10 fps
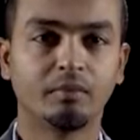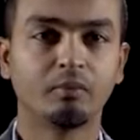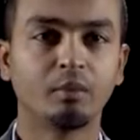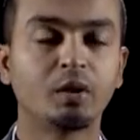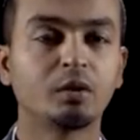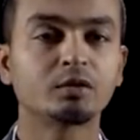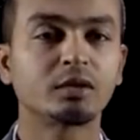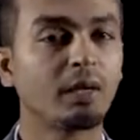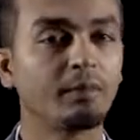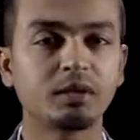because
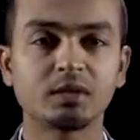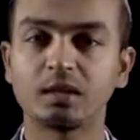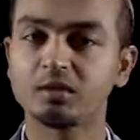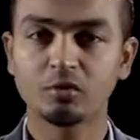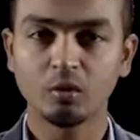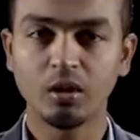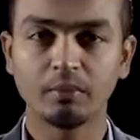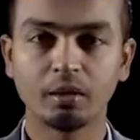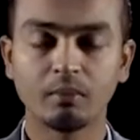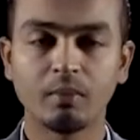empty set has no
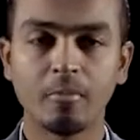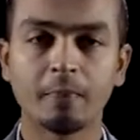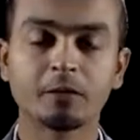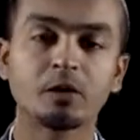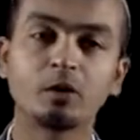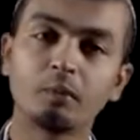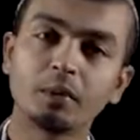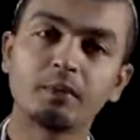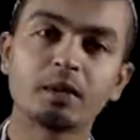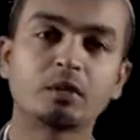element. So, the
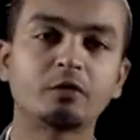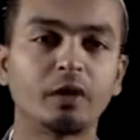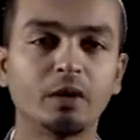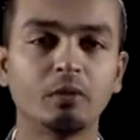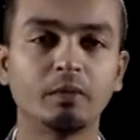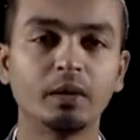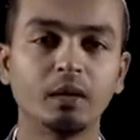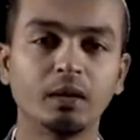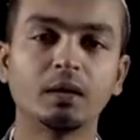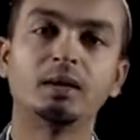complement of phi will be
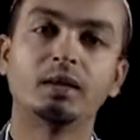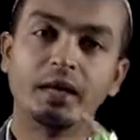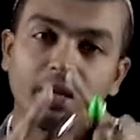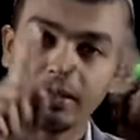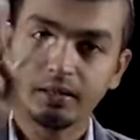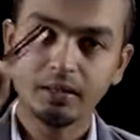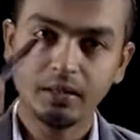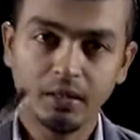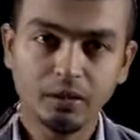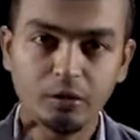the
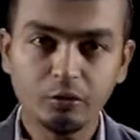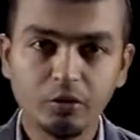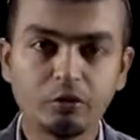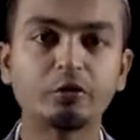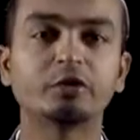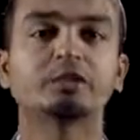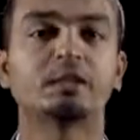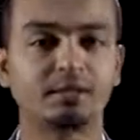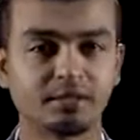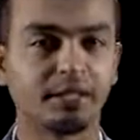entire
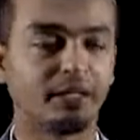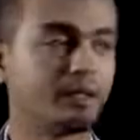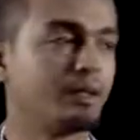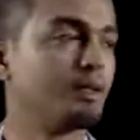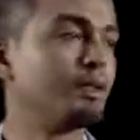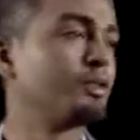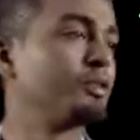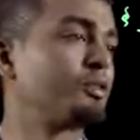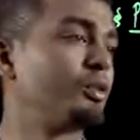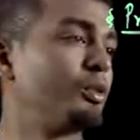universal set.
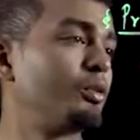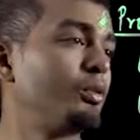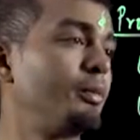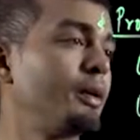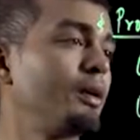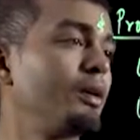So, it will be